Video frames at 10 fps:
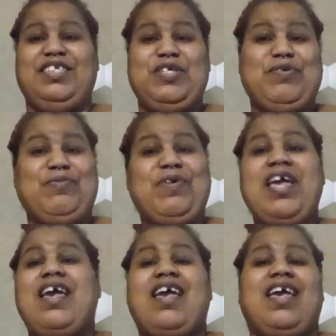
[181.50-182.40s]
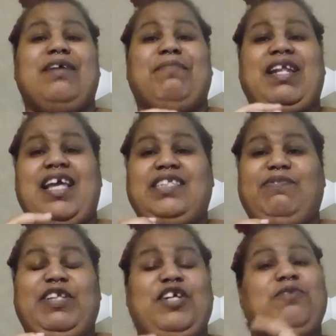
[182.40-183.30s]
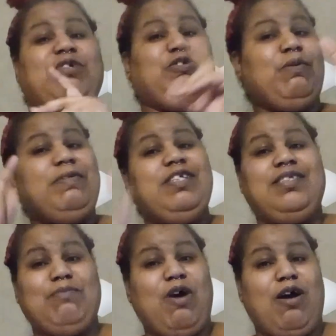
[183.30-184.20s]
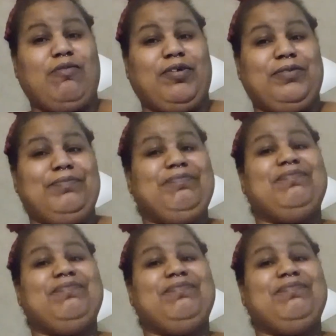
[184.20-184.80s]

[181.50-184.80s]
you in my next video, which will be tomorrow.